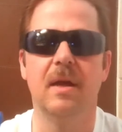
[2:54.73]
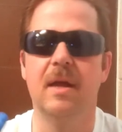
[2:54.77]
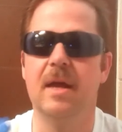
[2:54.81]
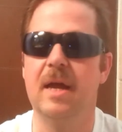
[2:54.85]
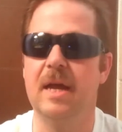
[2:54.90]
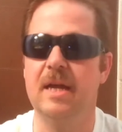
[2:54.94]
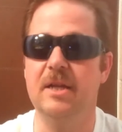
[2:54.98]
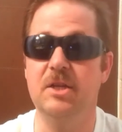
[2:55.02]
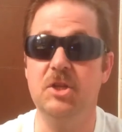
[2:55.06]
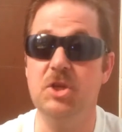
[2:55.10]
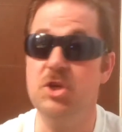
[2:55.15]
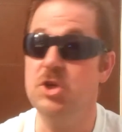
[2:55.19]

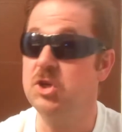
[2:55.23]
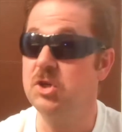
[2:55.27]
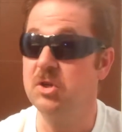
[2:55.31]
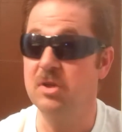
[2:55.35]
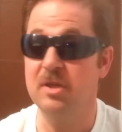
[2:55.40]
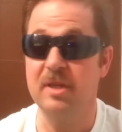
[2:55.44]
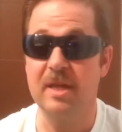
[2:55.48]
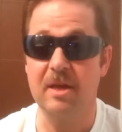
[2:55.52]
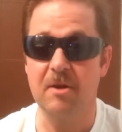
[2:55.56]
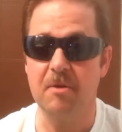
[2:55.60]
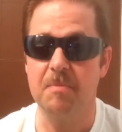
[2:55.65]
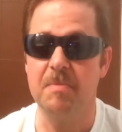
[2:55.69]
and usually
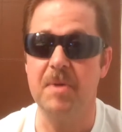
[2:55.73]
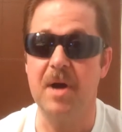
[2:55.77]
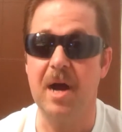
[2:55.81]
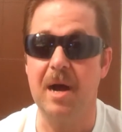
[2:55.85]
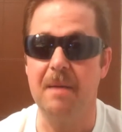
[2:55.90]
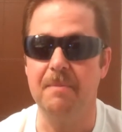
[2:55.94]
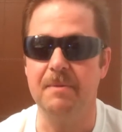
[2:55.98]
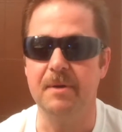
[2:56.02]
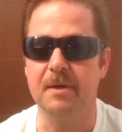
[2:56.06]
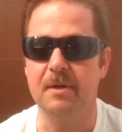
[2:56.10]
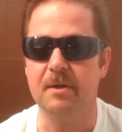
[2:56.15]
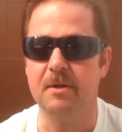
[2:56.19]
that'll pop
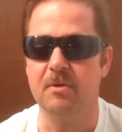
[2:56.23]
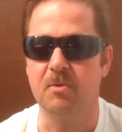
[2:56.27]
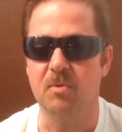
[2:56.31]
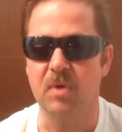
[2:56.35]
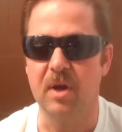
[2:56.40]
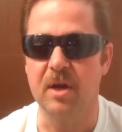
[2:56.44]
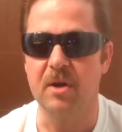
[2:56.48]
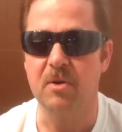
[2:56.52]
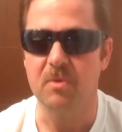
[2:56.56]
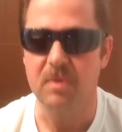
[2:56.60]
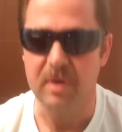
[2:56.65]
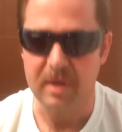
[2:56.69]
it
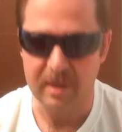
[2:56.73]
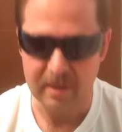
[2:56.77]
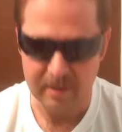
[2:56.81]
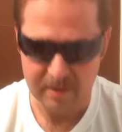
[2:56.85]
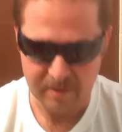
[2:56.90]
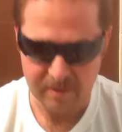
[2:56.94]
right away.